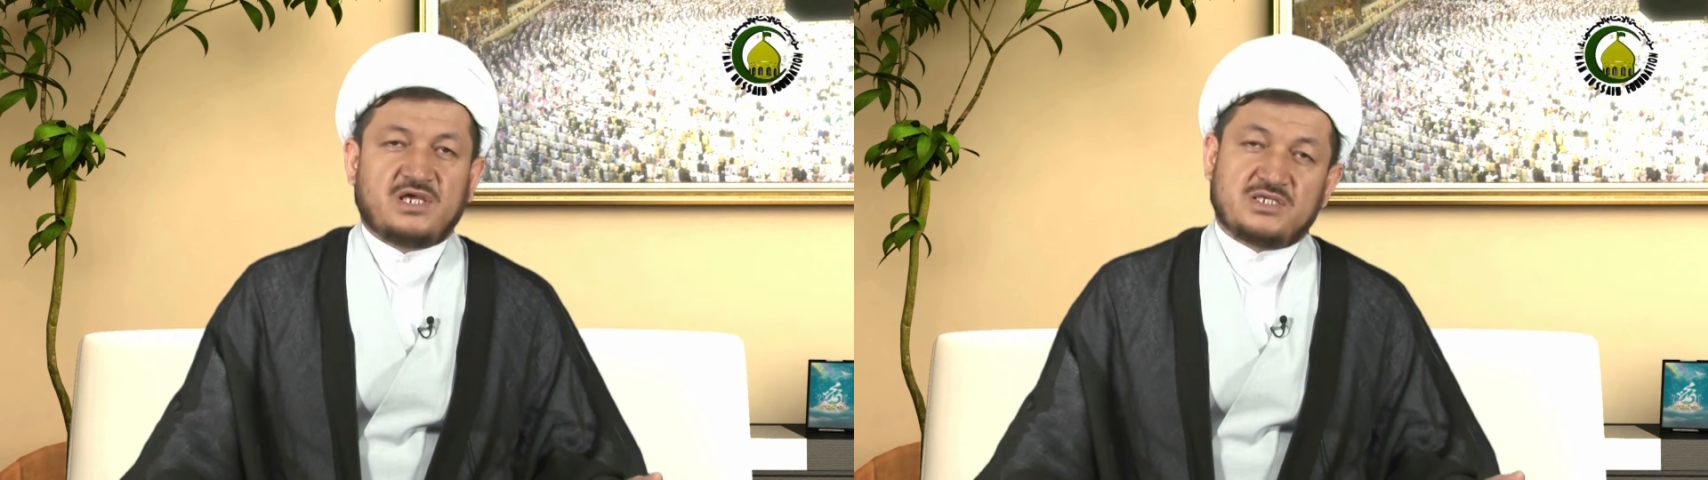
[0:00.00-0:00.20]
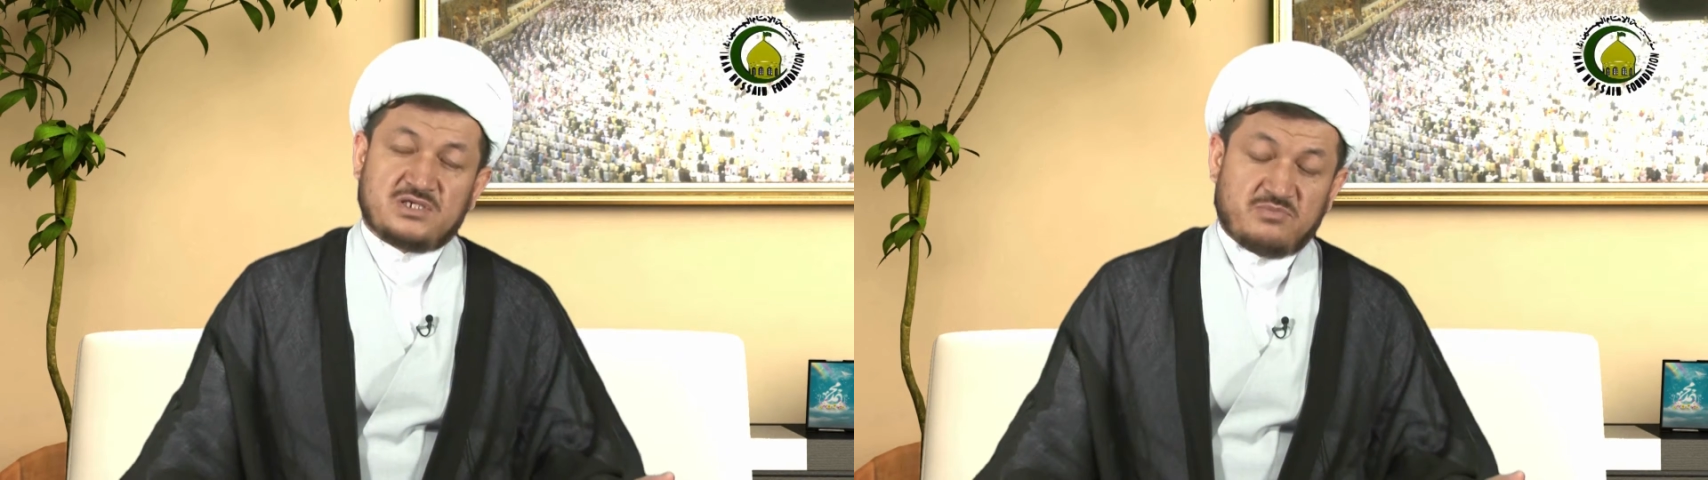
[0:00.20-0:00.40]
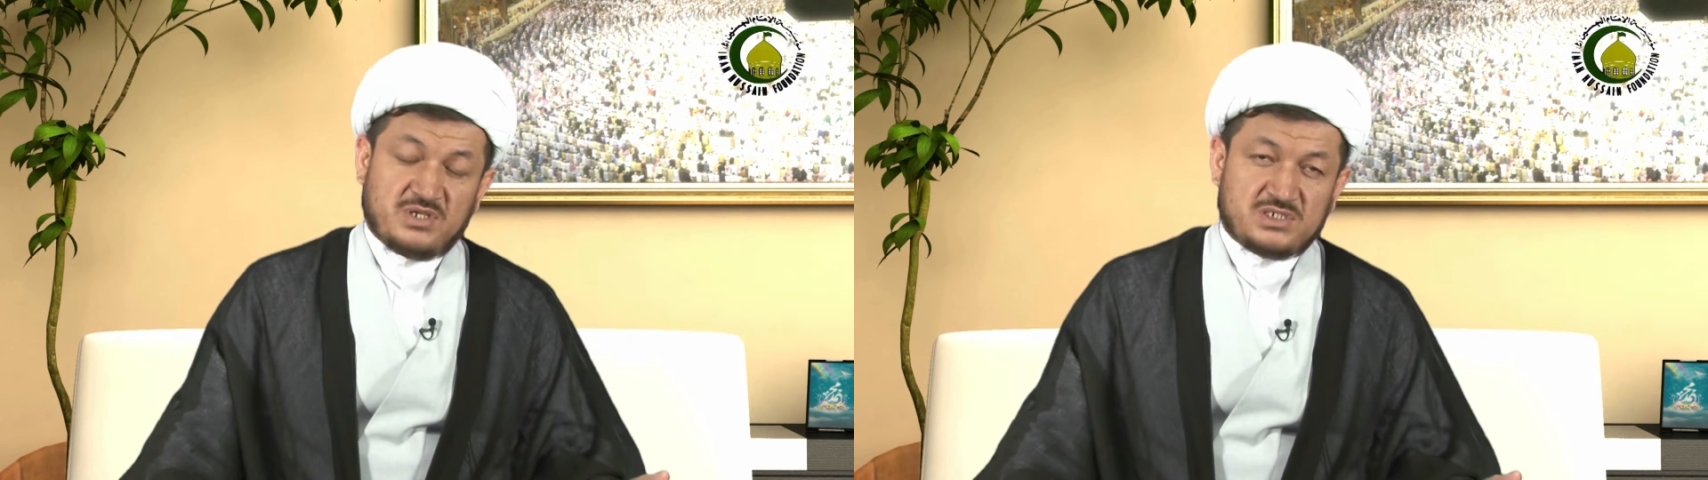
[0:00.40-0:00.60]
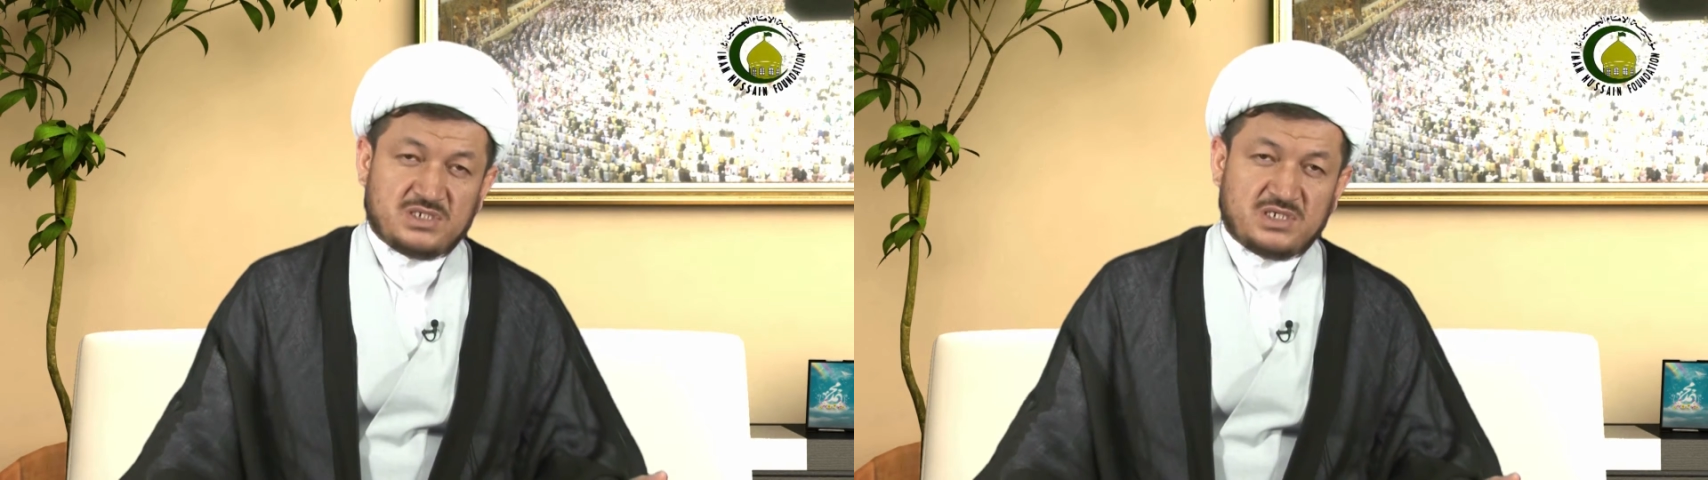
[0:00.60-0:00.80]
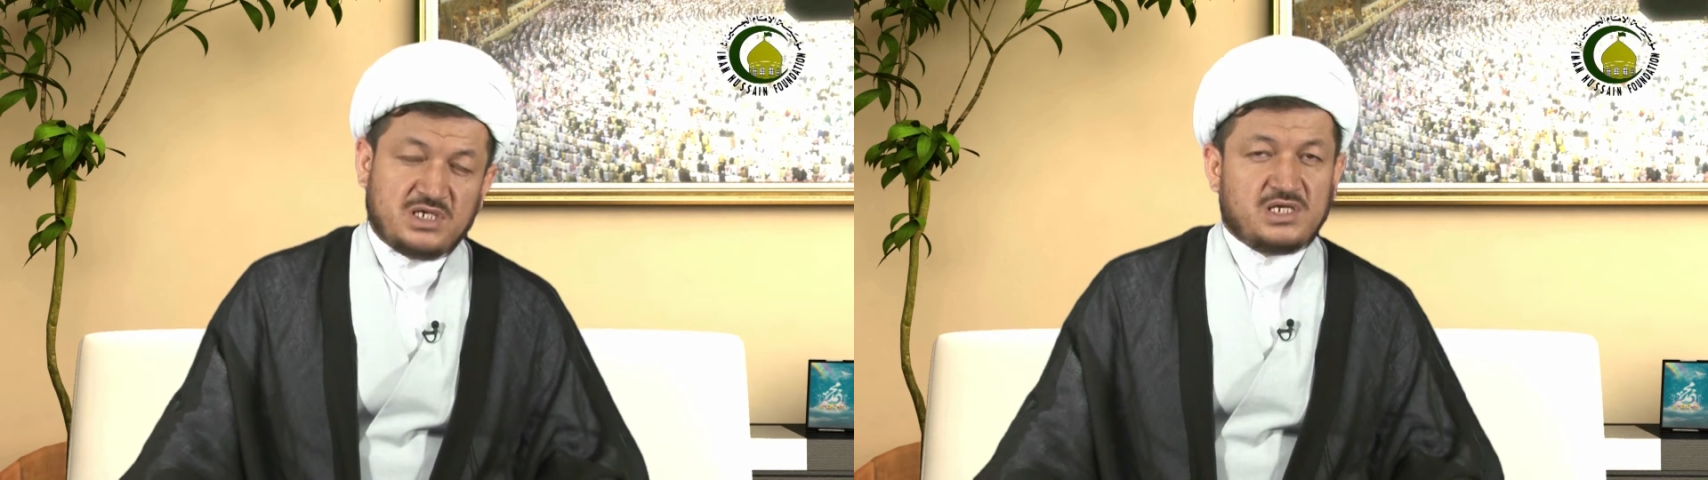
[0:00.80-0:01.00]
as I
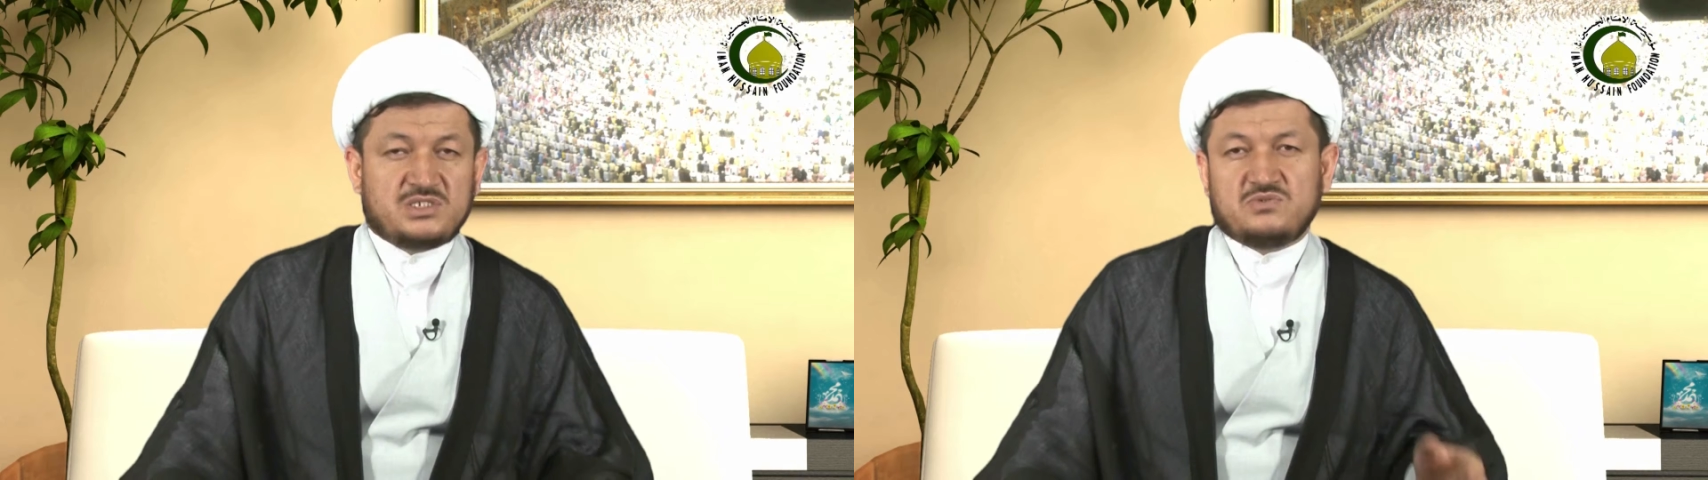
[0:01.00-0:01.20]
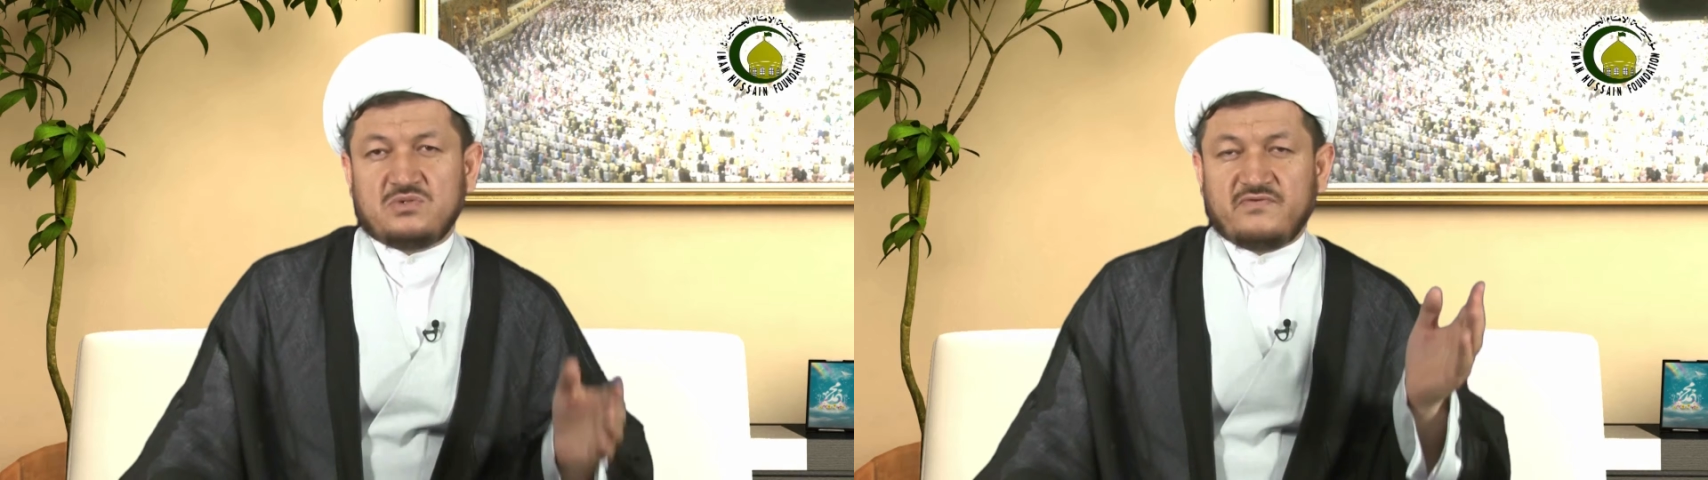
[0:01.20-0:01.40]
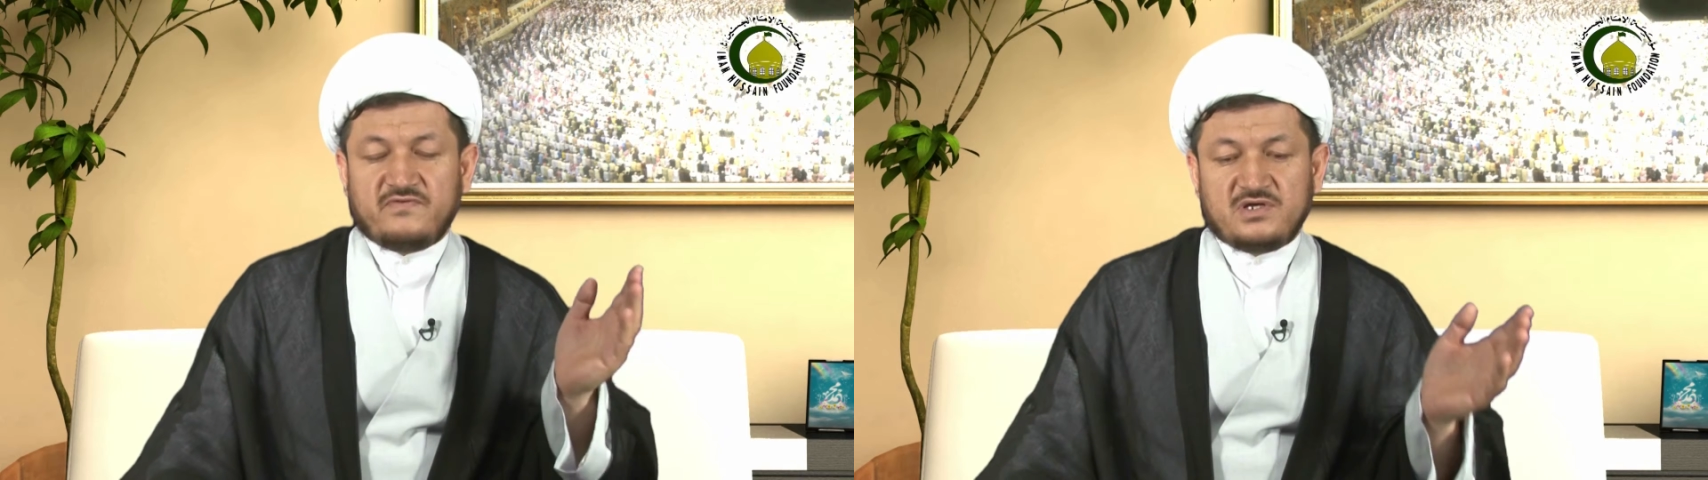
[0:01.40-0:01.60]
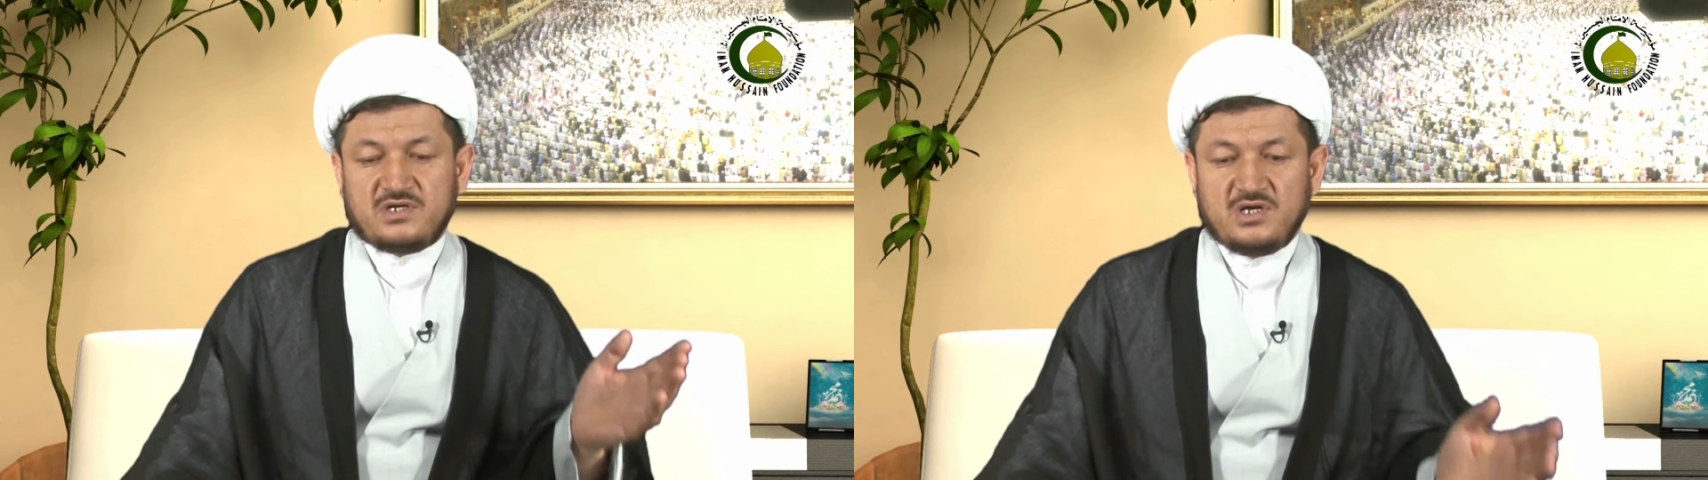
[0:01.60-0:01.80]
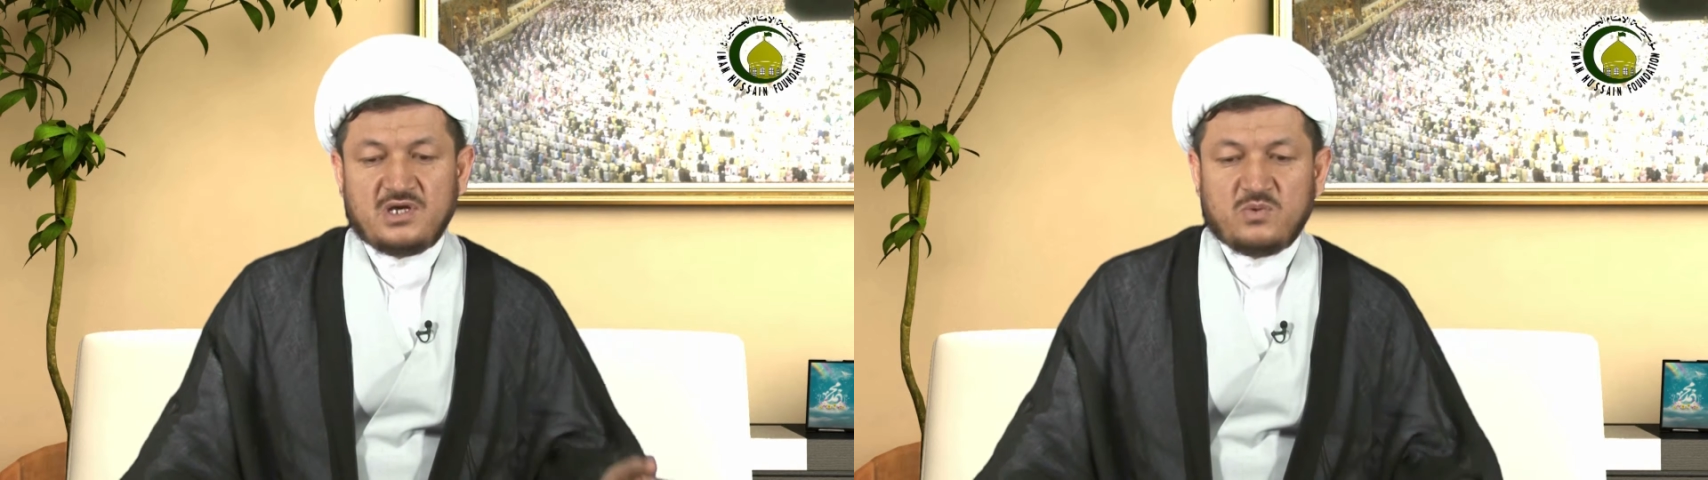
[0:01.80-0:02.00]
mentioned, he has to offer